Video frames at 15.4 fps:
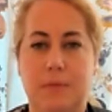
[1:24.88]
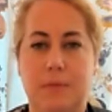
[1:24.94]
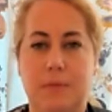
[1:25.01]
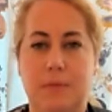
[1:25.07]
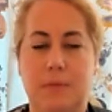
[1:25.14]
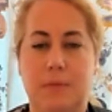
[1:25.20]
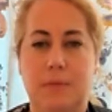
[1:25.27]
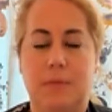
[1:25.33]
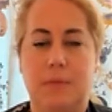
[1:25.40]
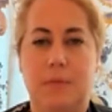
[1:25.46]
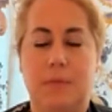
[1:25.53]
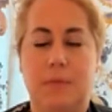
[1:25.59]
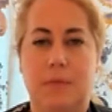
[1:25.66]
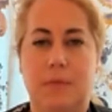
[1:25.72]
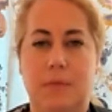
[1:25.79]

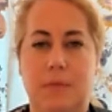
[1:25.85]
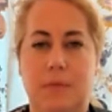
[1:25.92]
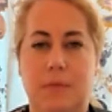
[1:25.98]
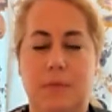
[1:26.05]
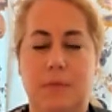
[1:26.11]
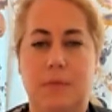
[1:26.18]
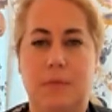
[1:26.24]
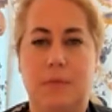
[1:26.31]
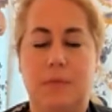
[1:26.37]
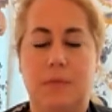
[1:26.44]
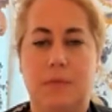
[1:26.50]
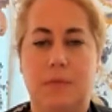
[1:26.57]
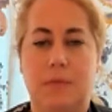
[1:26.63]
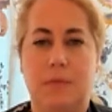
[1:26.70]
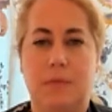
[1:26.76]

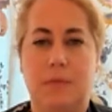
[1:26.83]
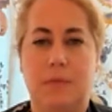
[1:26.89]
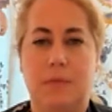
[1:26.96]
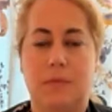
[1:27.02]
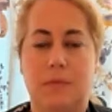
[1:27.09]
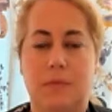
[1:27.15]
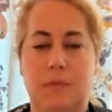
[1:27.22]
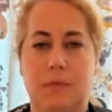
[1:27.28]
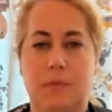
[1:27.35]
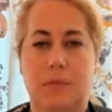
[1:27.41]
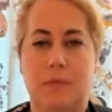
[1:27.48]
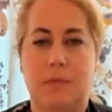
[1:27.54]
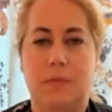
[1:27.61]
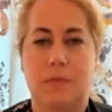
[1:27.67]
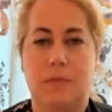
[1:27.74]

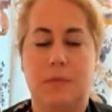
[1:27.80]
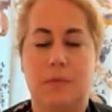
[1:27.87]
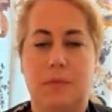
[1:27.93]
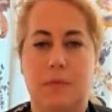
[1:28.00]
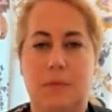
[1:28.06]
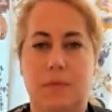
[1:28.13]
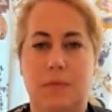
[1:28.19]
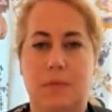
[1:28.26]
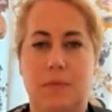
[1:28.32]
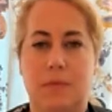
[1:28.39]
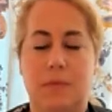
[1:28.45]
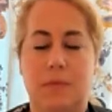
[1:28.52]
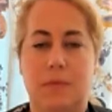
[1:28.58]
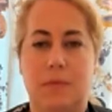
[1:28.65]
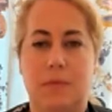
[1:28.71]

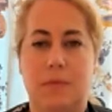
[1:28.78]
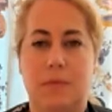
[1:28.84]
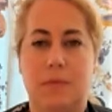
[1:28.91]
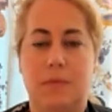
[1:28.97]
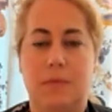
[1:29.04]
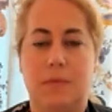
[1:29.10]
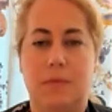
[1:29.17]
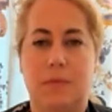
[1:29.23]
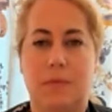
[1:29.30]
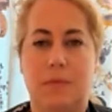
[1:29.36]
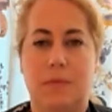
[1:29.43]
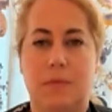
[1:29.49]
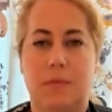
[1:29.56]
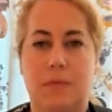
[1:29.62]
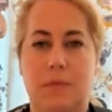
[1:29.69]

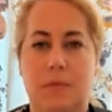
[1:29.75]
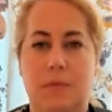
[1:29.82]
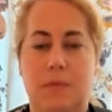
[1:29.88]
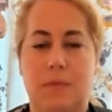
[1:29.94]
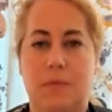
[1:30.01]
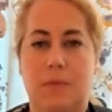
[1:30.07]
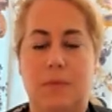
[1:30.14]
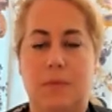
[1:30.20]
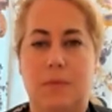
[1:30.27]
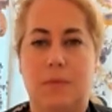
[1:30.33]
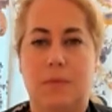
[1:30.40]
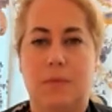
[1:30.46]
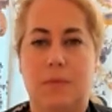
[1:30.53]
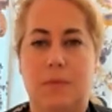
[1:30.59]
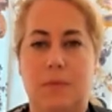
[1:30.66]

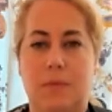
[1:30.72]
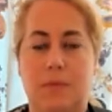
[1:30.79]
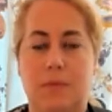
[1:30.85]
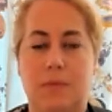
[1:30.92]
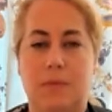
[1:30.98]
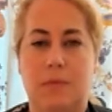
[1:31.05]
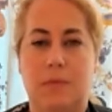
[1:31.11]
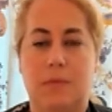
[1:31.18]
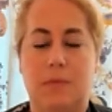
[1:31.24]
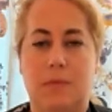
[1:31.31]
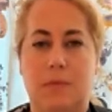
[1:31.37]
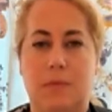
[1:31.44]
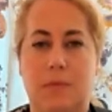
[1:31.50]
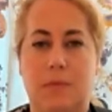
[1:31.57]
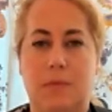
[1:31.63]

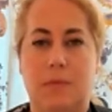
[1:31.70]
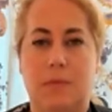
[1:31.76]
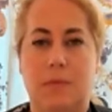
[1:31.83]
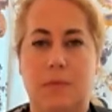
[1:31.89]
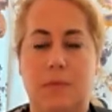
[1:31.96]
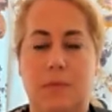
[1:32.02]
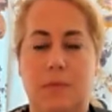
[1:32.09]
The person shown says nothing.